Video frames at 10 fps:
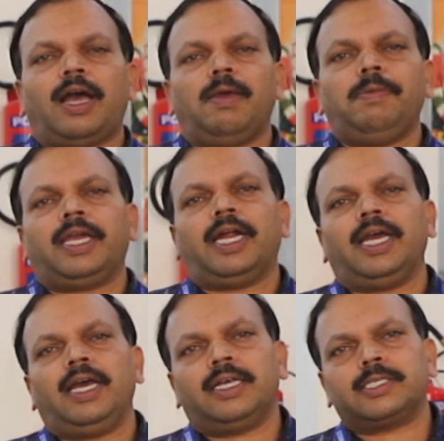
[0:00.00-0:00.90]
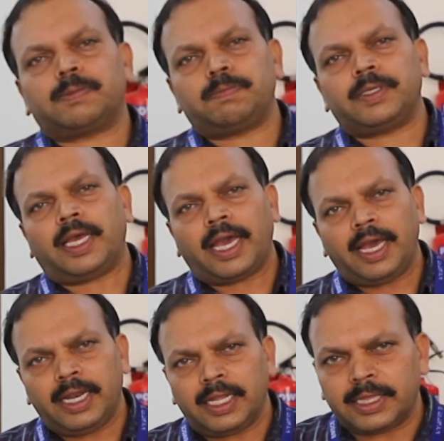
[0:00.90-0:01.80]
I may get
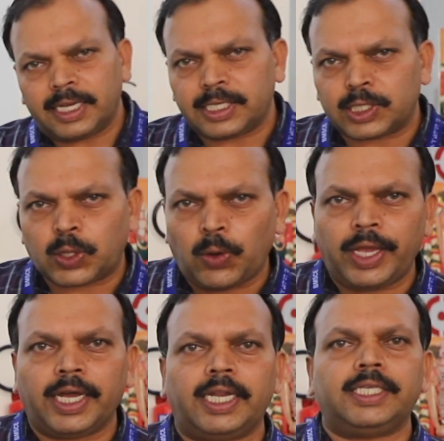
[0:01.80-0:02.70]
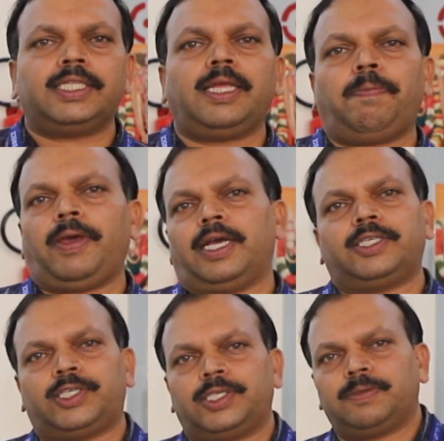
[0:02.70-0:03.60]
again there is a slow increase in the
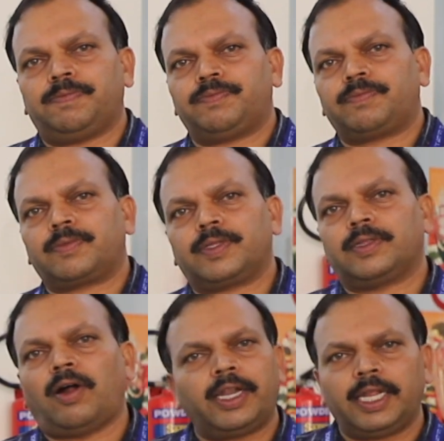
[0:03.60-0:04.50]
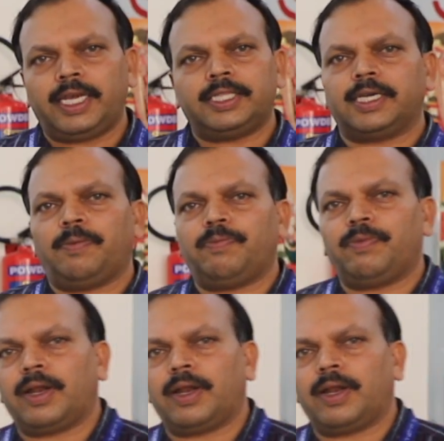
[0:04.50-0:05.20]
pH, not any jump